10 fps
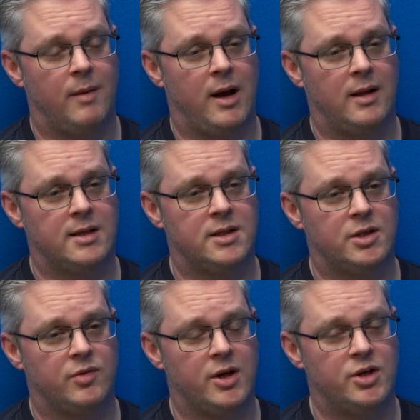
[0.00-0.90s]
about that
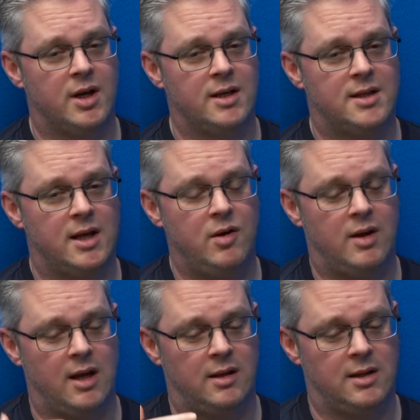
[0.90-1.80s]
situation is then you
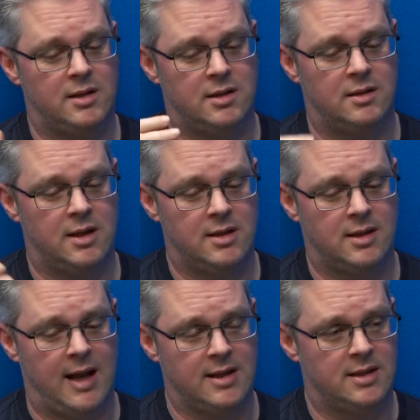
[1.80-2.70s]
get this
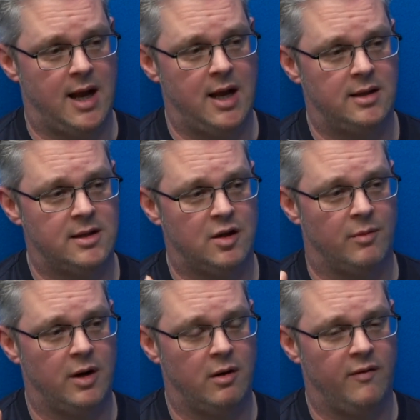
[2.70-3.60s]
cascade, this
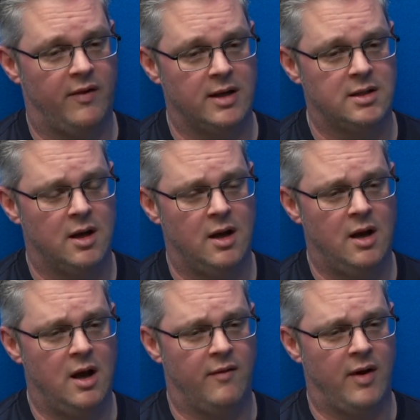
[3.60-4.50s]
domino effect
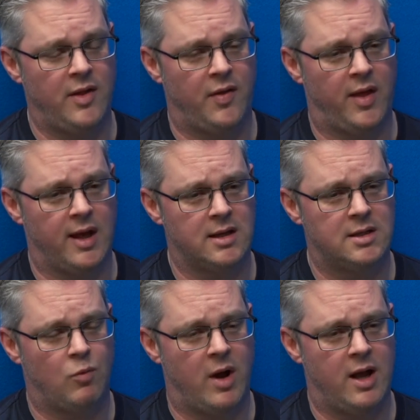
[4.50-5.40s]
of other
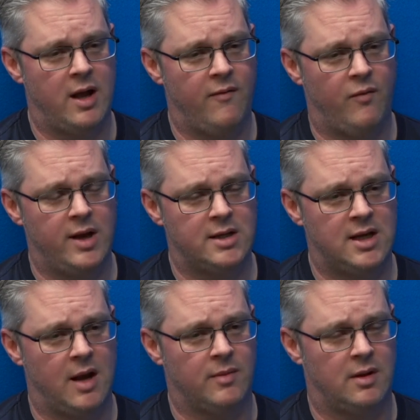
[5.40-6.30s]
things, where if we
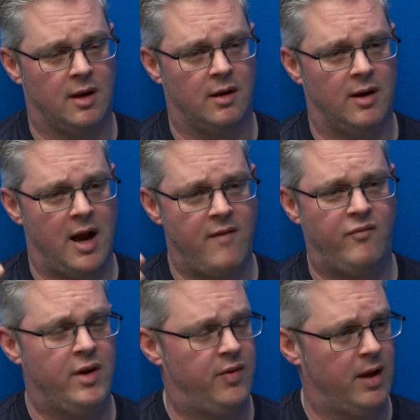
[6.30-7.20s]
accept that
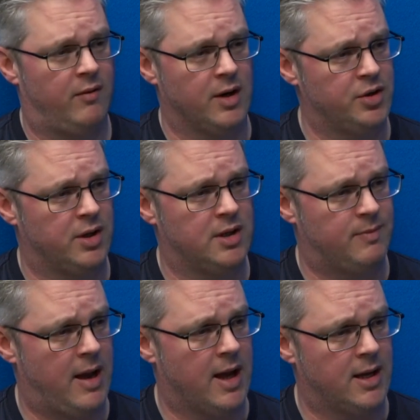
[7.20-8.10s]
everything Russian is
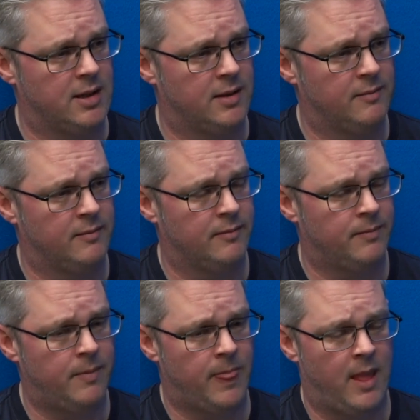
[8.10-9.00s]
bad,
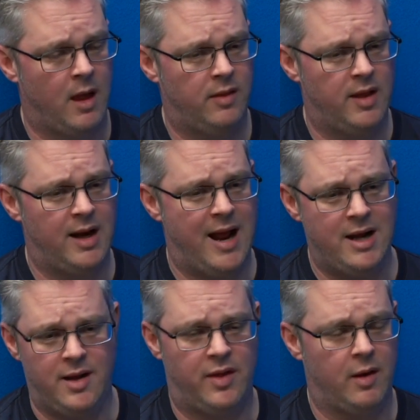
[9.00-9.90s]
then
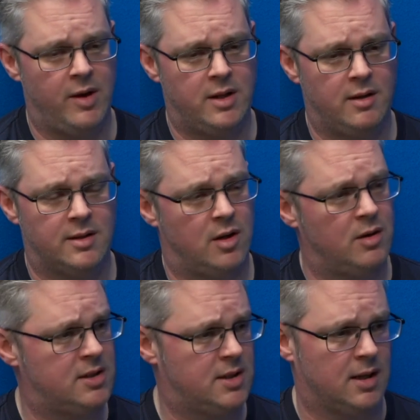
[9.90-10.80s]
anything we do that's
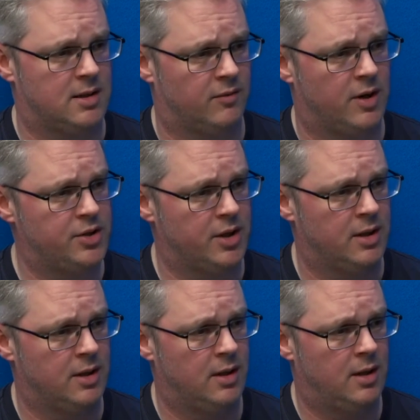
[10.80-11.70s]
hostile to Russia
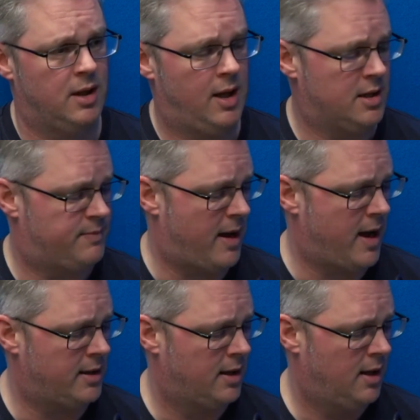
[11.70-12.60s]
is
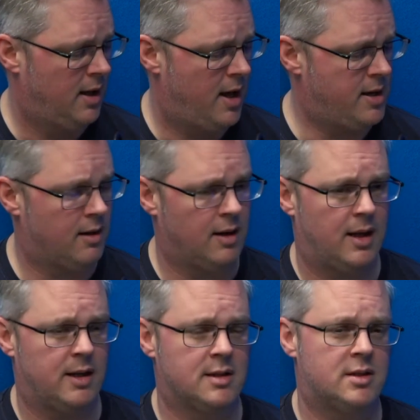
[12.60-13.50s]
bad. And, you know,
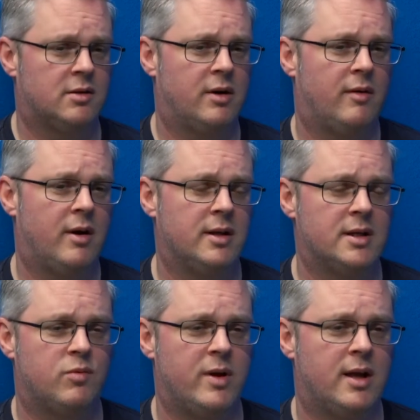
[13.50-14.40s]
like in the story I wrote
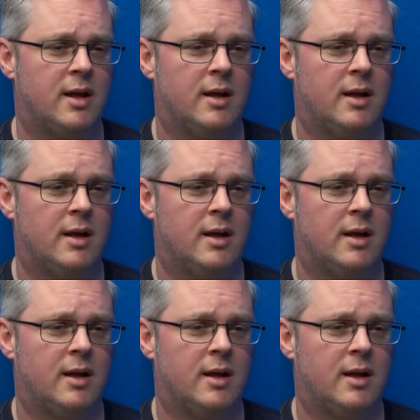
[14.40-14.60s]
this week...